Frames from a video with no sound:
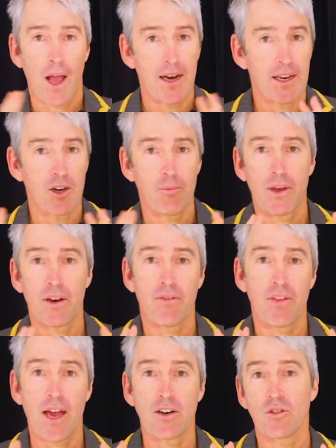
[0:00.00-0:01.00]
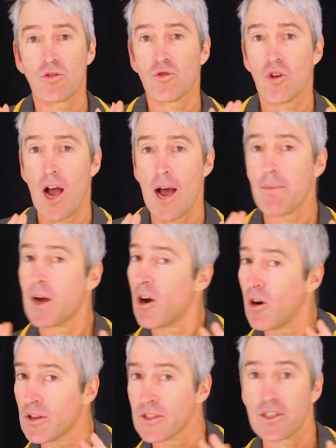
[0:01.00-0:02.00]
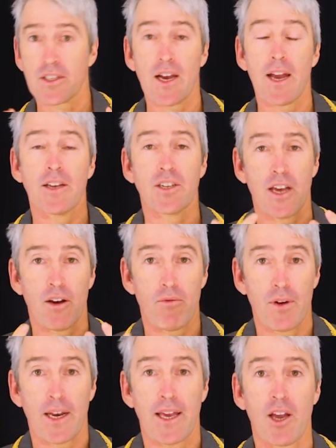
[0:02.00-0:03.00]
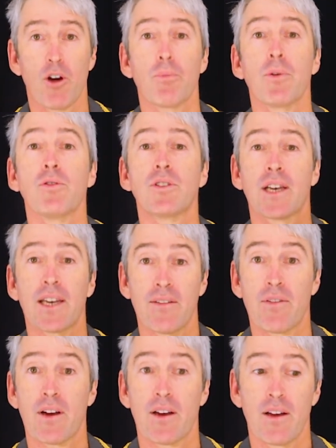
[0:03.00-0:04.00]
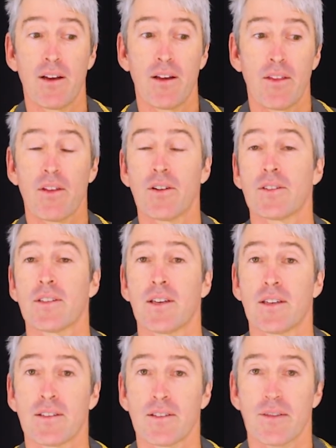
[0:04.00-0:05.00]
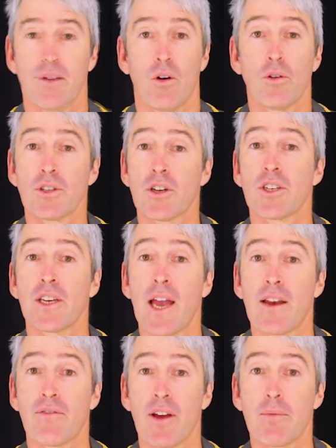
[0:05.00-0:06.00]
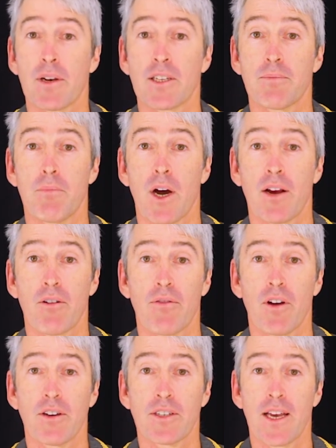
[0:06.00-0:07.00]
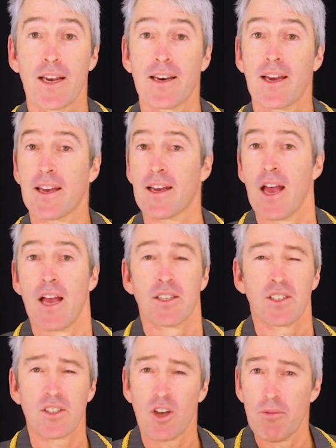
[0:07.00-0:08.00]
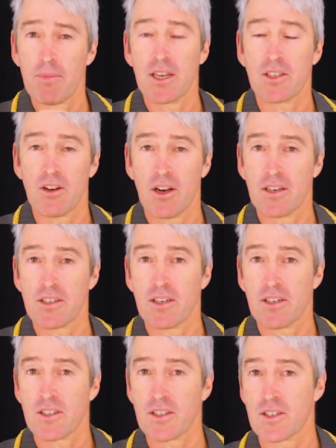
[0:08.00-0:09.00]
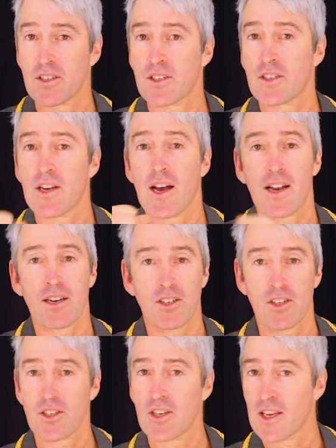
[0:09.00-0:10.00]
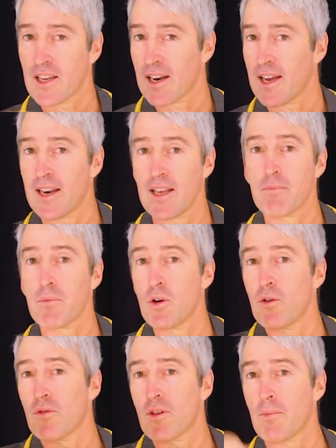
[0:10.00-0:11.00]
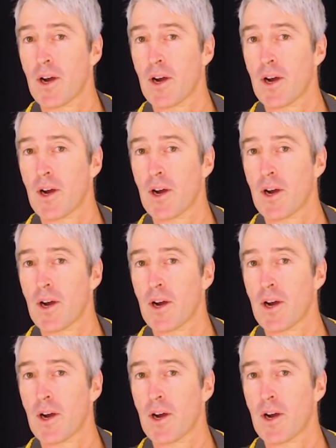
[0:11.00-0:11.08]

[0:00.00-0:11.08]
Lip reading: A little bit of that drama on stage can really help you deliver those things. Also, she had fabulous microphone technique. So many scientists start gesticulating, move the